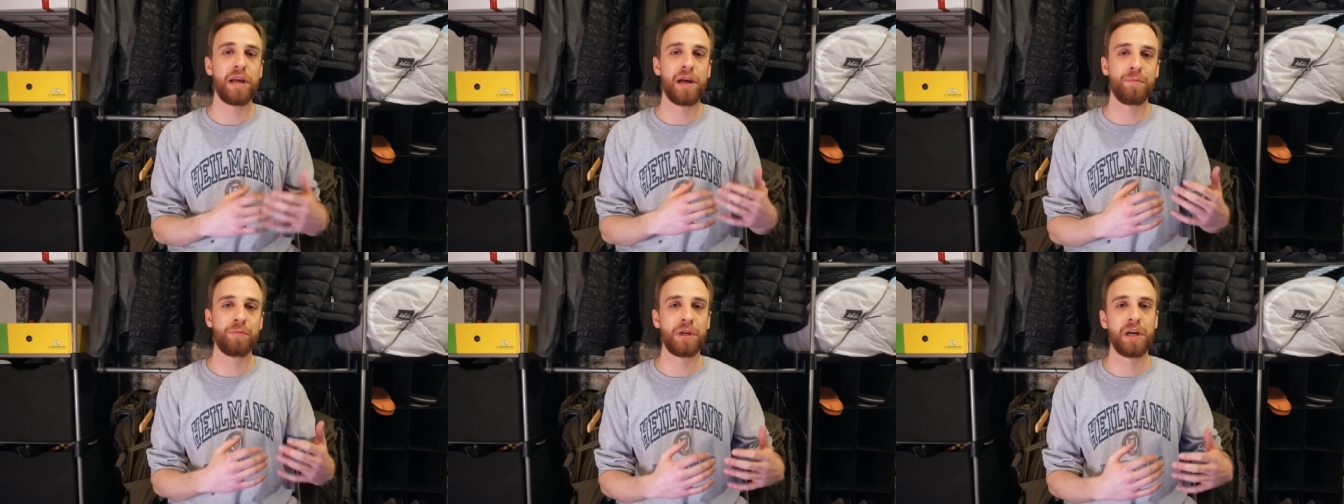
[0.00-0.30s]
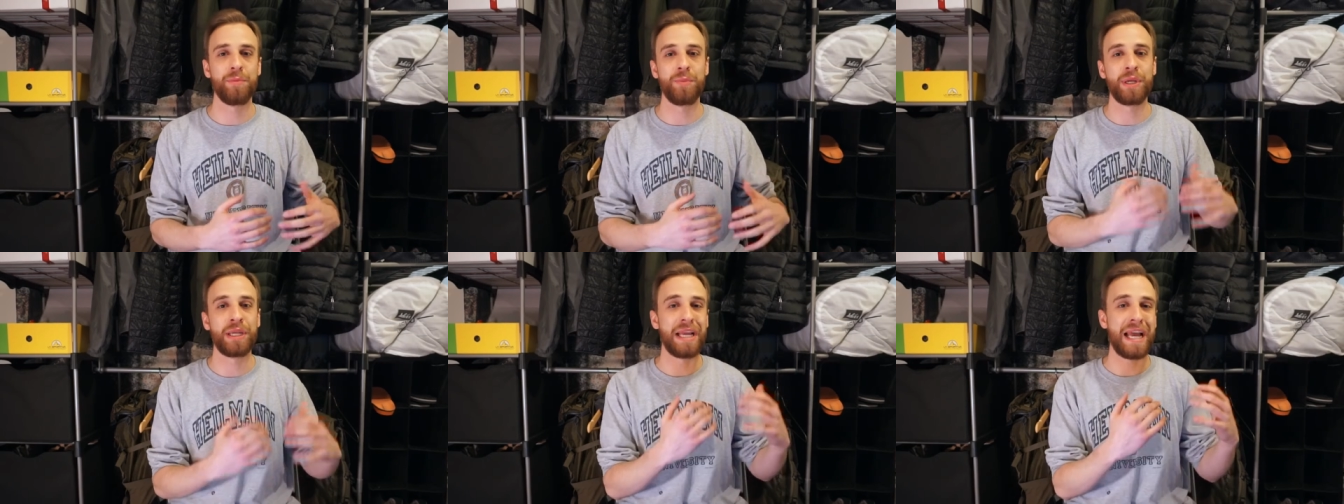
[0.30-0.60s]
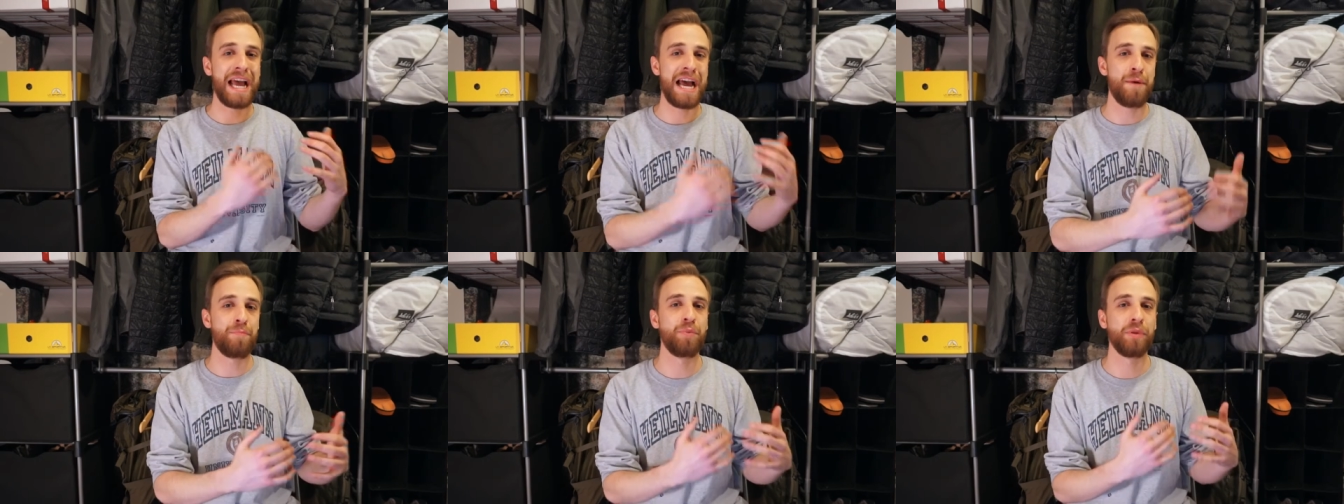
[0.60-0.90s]
upcoming
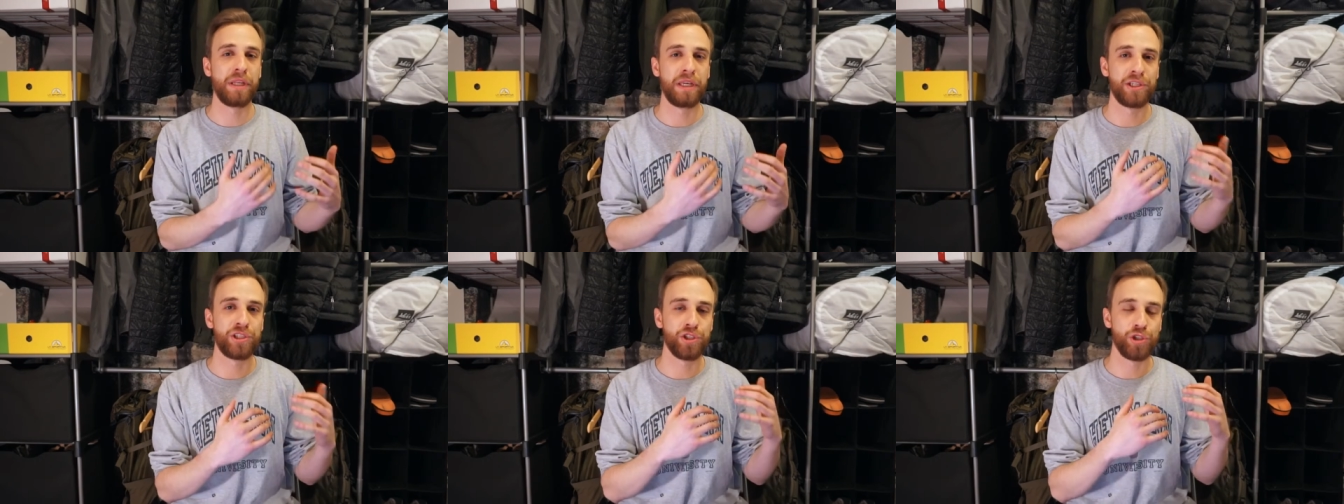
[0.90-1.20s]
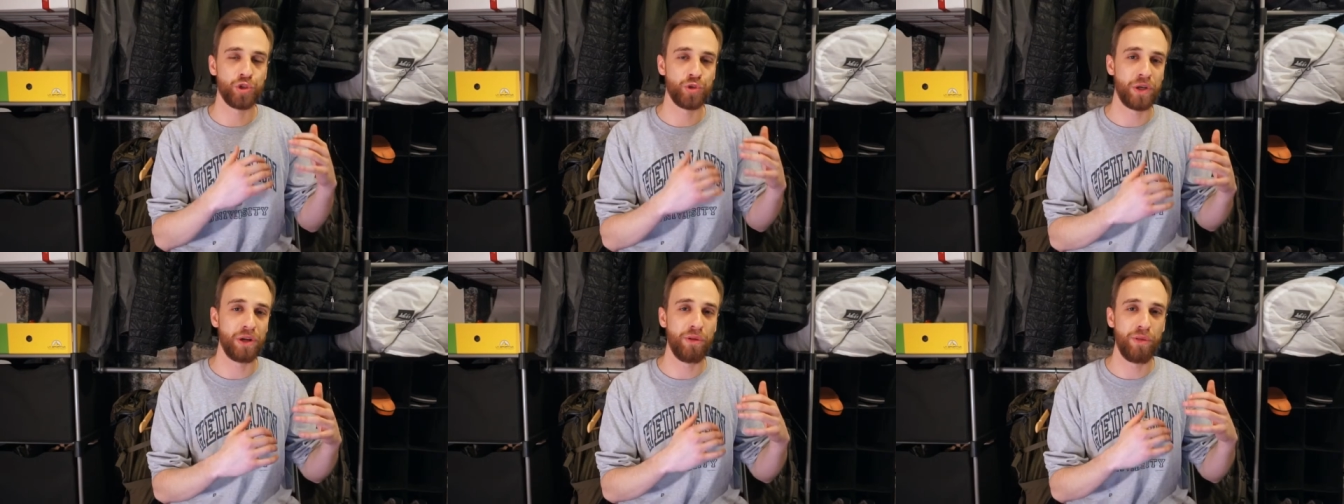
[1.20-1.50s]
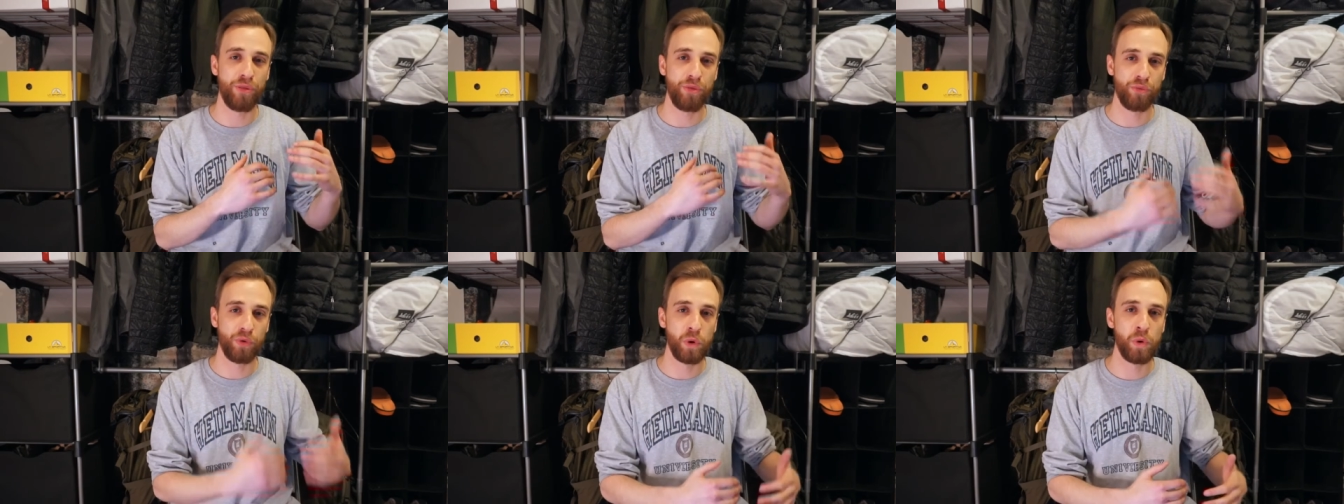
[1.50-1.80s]
Appalachian Trail
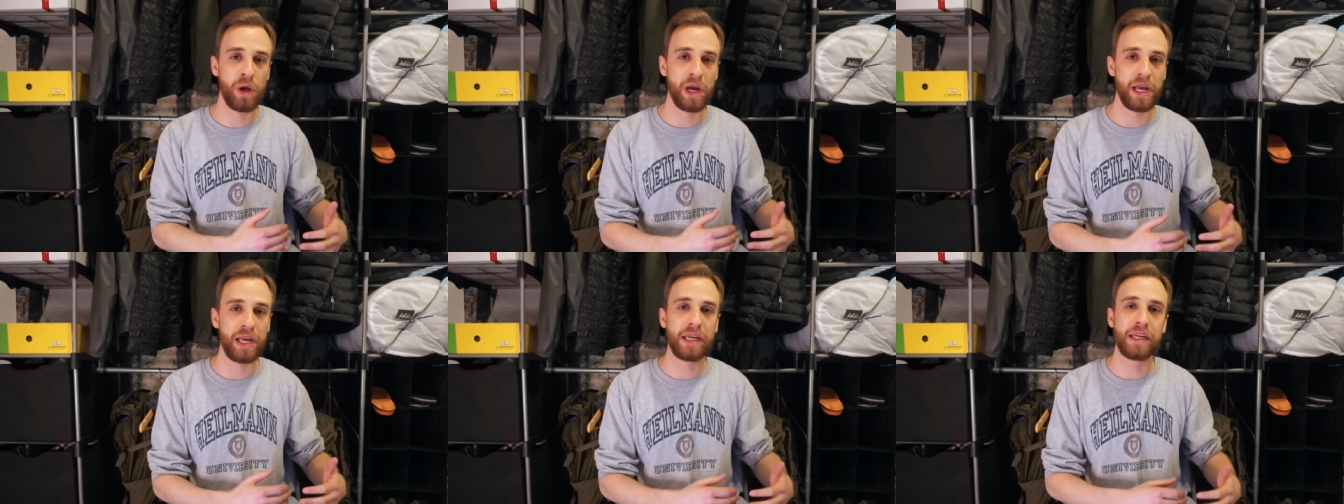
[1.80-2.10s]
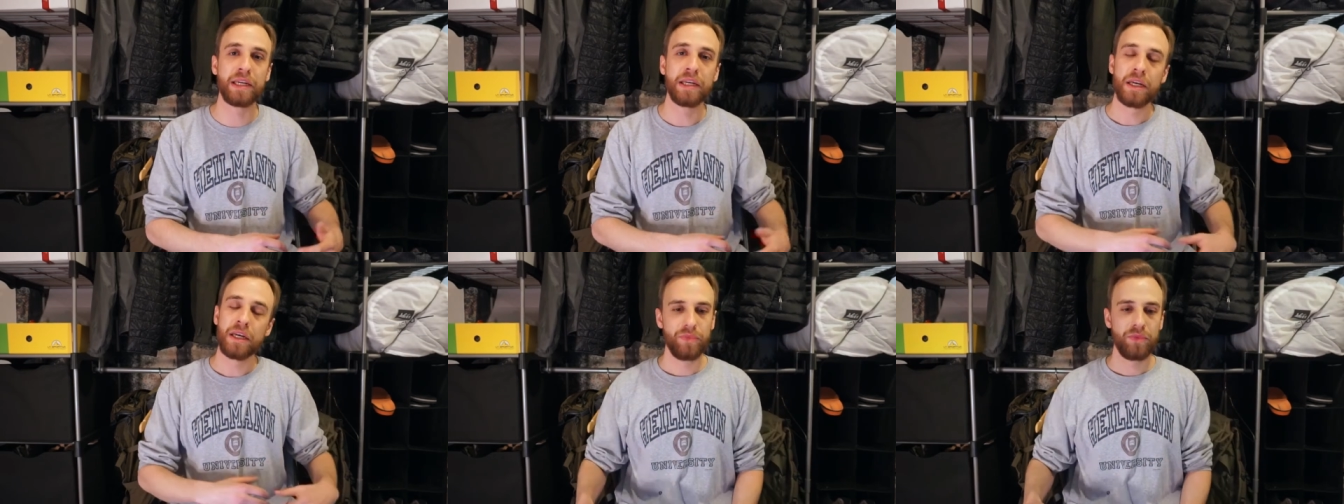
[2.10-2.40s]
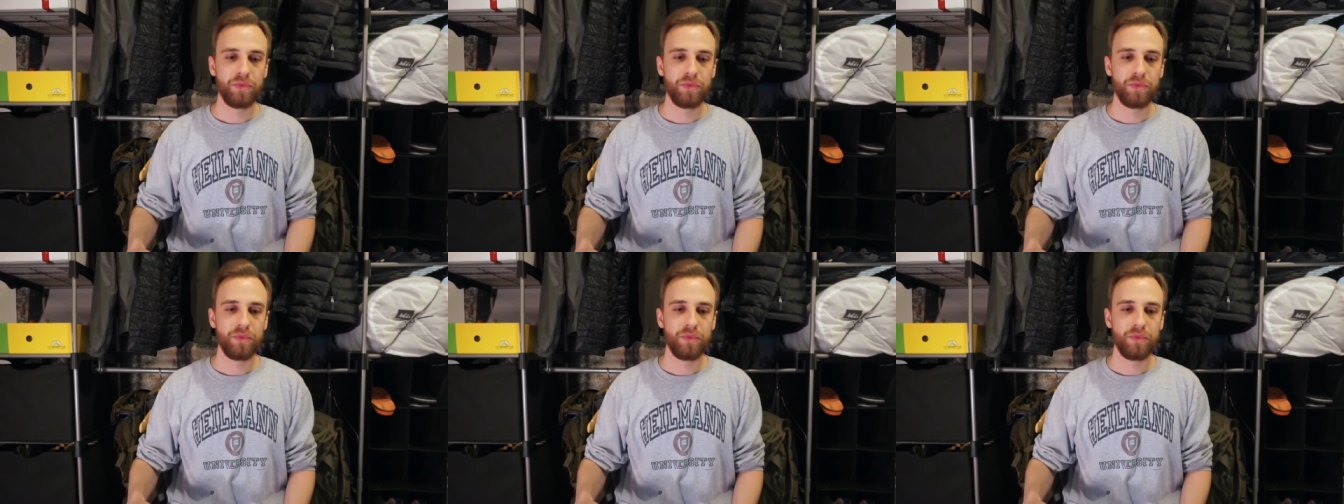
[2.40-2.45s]
through hike.